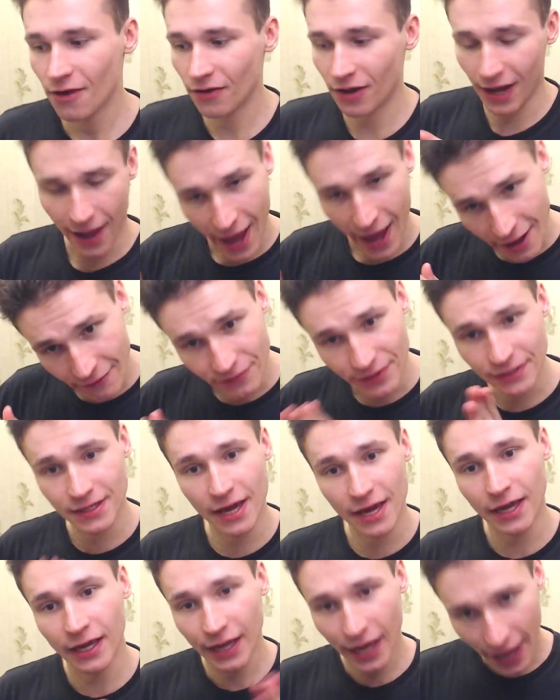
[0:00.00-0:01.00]
every
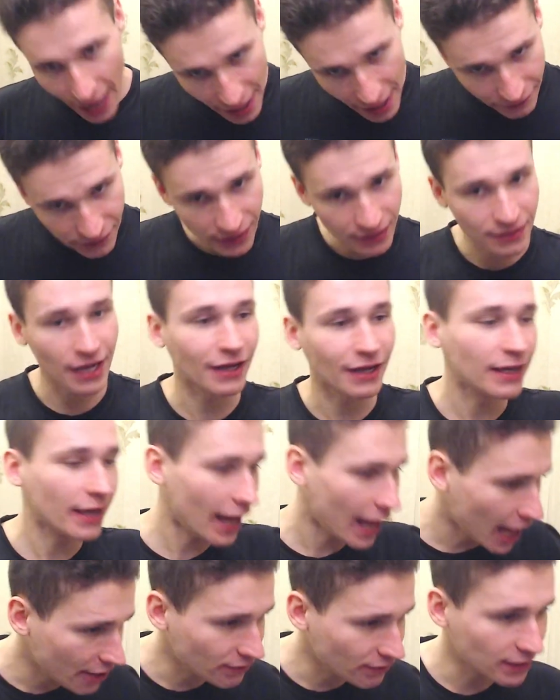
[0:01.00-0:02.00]
day every day
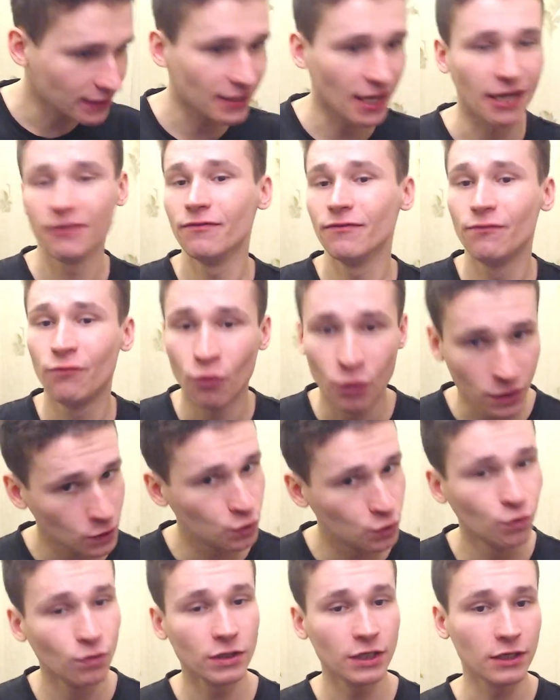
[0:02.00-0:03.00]
every day for
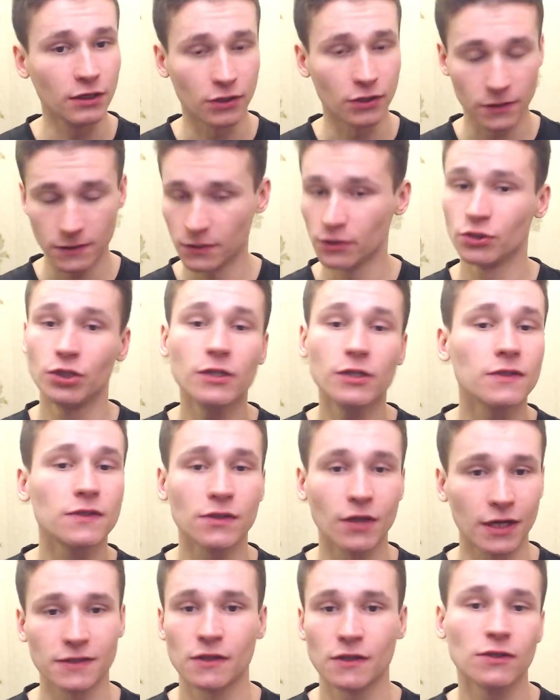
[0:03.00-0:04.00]
two years jesus
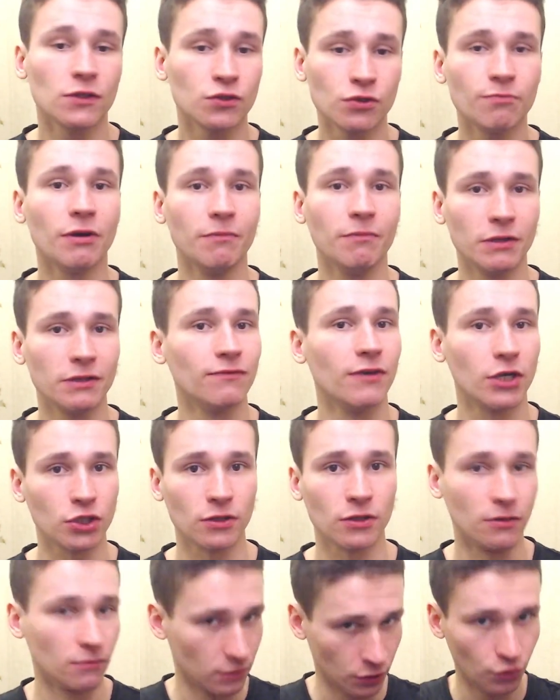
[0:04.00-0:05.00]
christ it's super
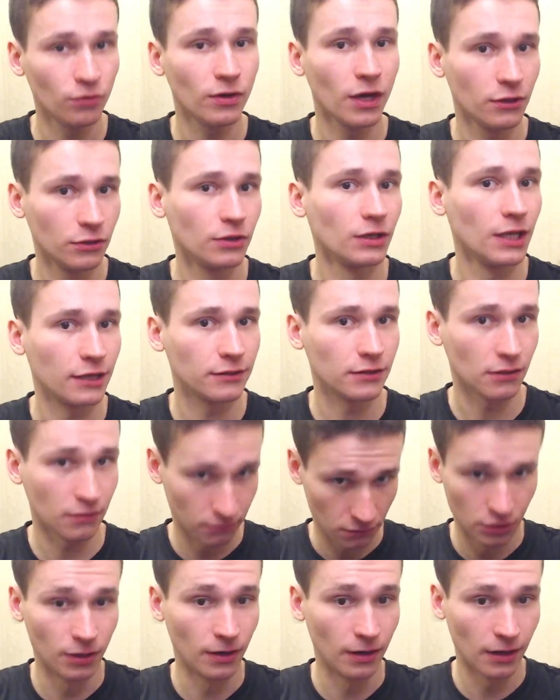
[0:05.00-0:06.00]
motivational you can relate it
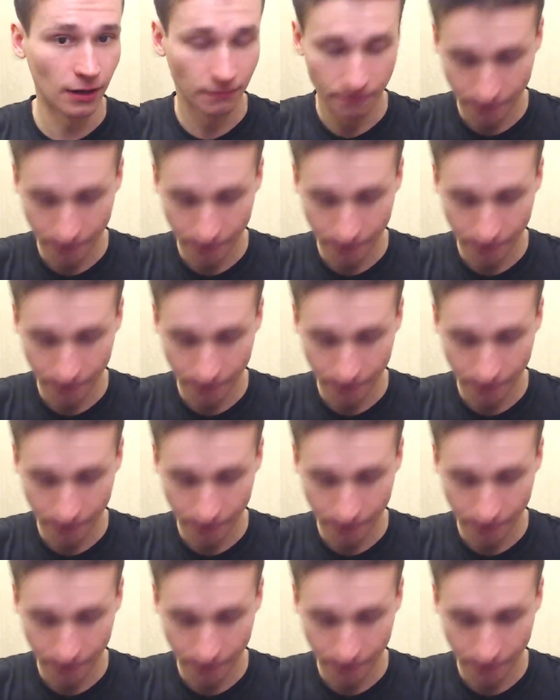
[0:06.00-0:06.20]
really